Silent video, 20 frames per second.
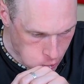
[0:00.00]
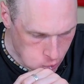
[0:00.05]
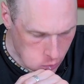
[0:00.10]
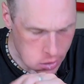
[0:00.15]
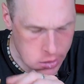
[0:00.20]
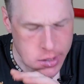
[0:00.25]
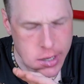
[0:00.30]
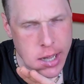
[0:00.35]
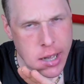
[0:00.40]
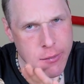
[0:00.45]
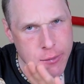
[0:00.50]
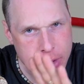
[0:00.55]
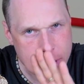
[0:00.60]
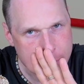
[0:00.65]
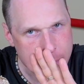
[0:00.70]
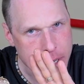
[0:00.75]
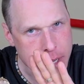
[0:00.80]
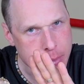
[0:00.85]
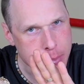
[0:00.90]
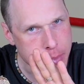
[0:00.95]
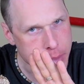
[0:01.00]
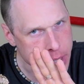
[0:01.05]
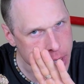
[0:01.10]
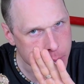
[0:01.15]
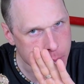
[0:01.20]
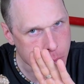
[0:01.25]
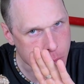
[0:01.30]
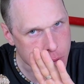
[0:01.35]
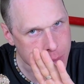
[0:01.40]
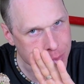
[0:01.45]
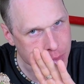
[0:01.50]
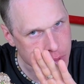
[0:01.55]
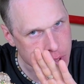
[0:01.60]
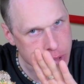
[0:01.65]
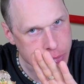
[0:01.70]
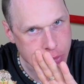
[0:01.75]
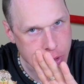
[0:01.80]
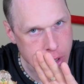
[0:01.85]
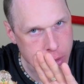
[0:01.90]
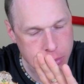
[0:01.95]
I didn't have very many big burps this
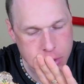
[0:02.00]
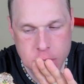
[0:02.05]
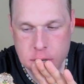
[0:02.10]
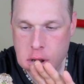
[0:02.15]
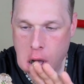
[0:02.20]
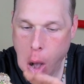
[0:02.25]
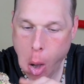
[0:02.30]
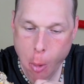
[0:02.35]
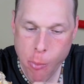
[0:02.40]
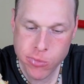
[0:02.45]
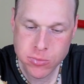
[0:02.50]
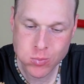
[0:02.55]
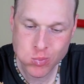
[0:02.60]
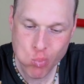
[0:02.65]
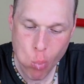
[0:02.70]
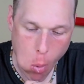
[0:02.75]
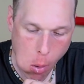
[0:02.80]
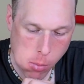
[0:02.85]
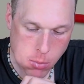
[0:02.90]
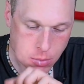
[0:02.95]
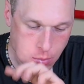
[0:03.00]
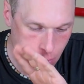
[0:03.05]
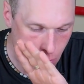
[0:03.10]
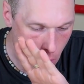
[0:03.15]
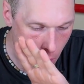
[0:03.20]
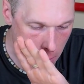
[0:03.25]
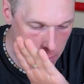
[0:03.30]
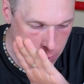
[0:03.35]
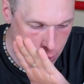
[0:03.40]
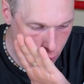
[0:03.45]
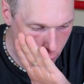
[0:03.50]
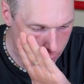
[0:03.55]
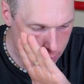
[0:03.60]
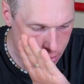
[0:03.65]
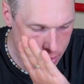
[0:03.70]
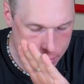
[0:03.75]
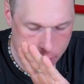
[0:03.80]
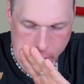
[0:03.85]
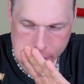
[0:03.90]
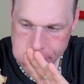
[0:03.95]
video, did I? I'm
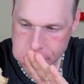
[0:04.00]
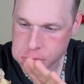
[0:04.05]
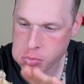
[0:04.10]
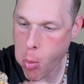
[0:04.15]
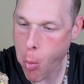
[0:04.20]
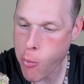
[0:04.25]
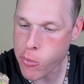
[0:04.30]
surprised.